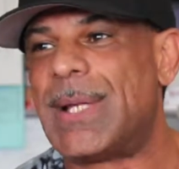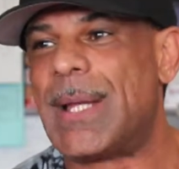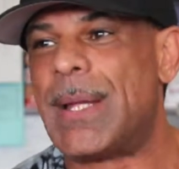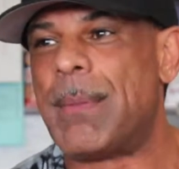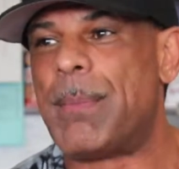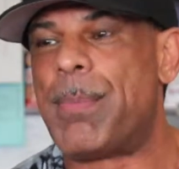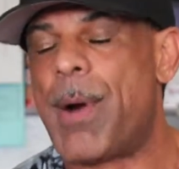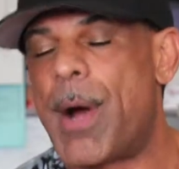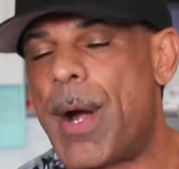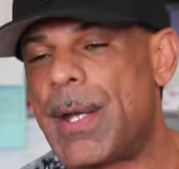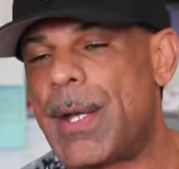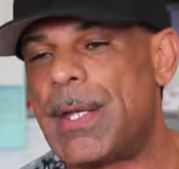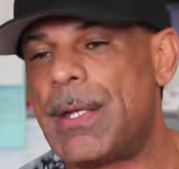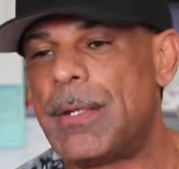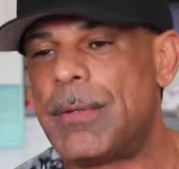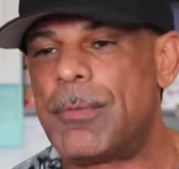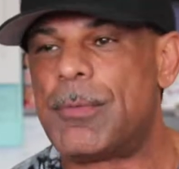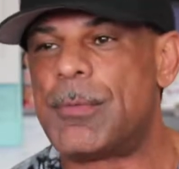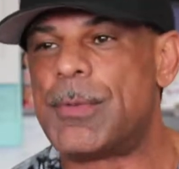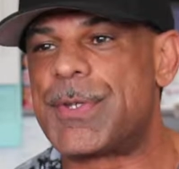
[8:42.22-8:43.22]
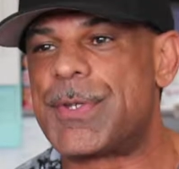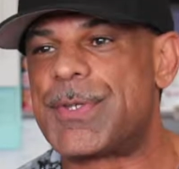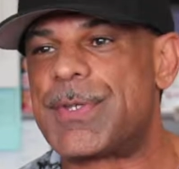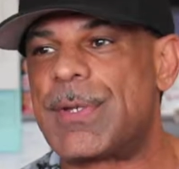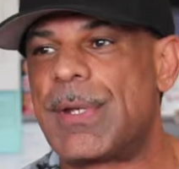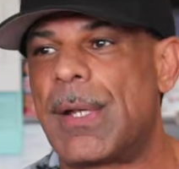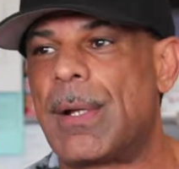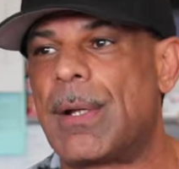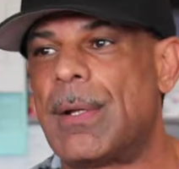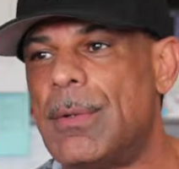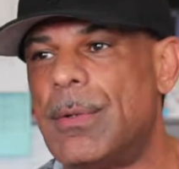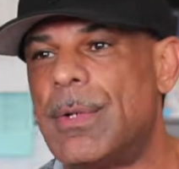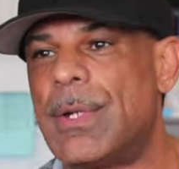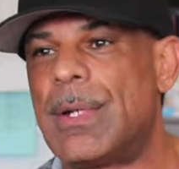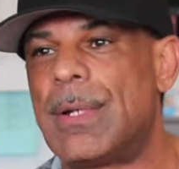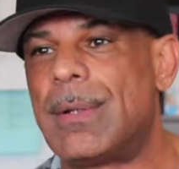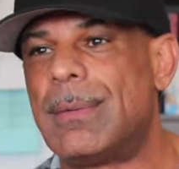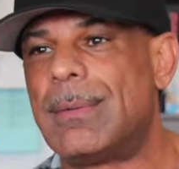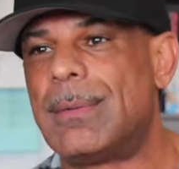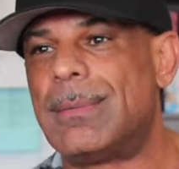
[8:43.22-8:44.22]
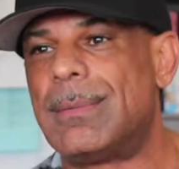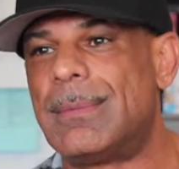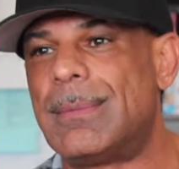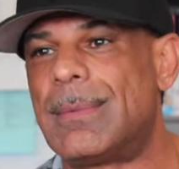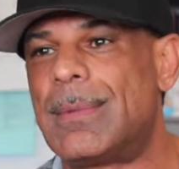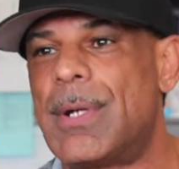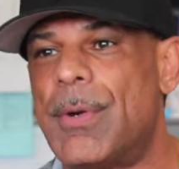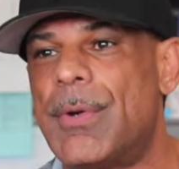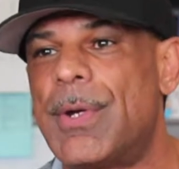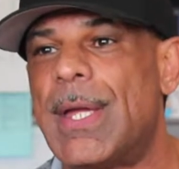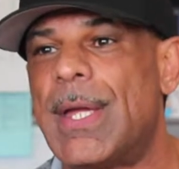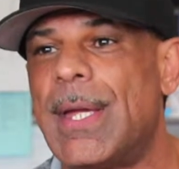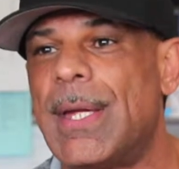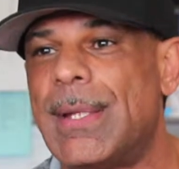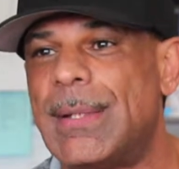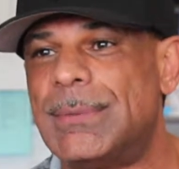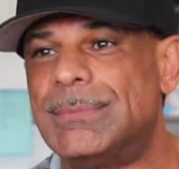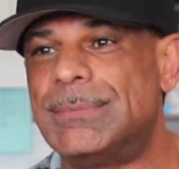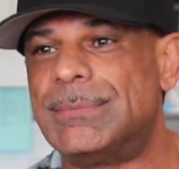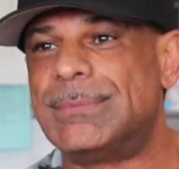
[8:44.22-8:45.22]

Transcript: And party was including cocaine.